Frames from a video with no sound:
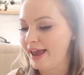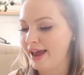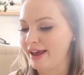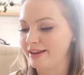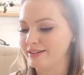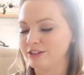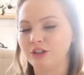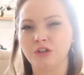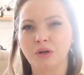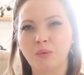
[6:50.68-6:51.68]

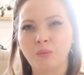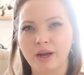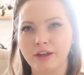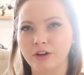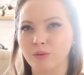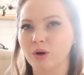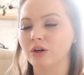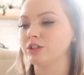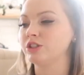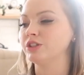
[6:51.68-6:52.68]
And you don't want your
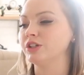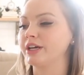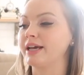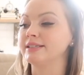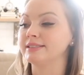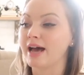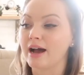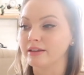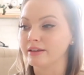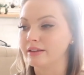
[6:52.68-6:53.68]
work to look
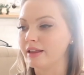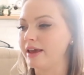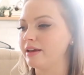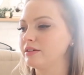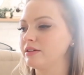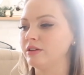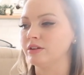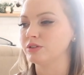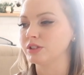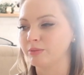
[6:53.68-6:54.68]
exactly like, you
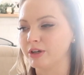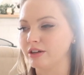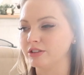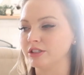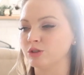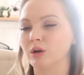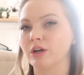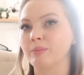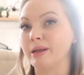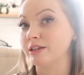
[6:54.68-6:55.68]
know, someone else's
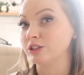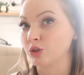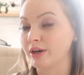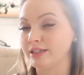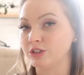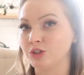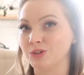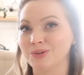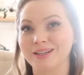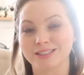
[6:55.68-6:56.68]
work, but it's great
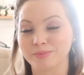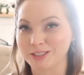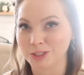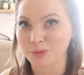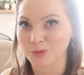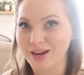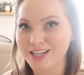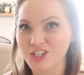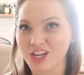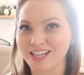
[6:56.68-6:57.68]
to get some
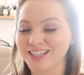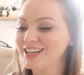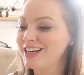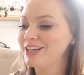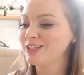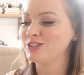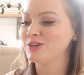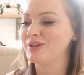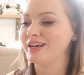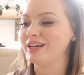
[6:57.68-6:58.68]
inspiration
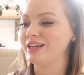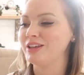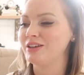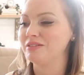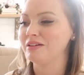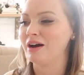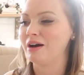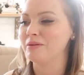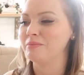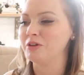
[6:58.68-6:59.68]
so that
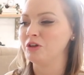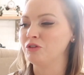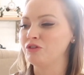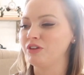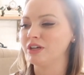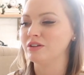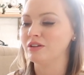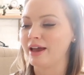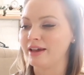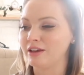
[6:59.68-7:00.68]
you feel
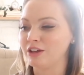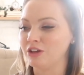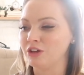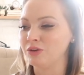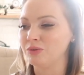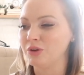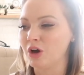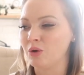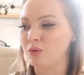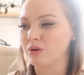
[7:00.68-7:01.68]
like you
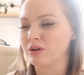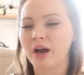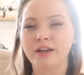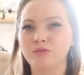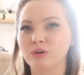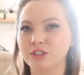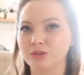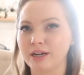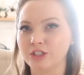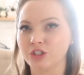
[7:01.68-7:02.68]
know kind of what
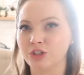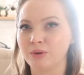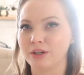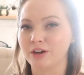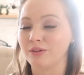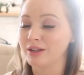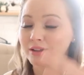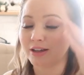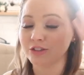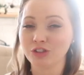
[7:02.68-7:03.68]
direction you want to go,
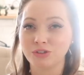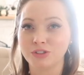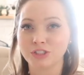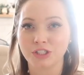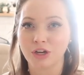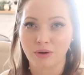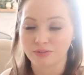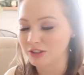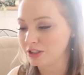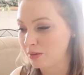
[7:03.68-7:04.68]
unless you just know
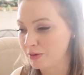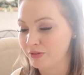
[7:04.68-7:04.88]
off the top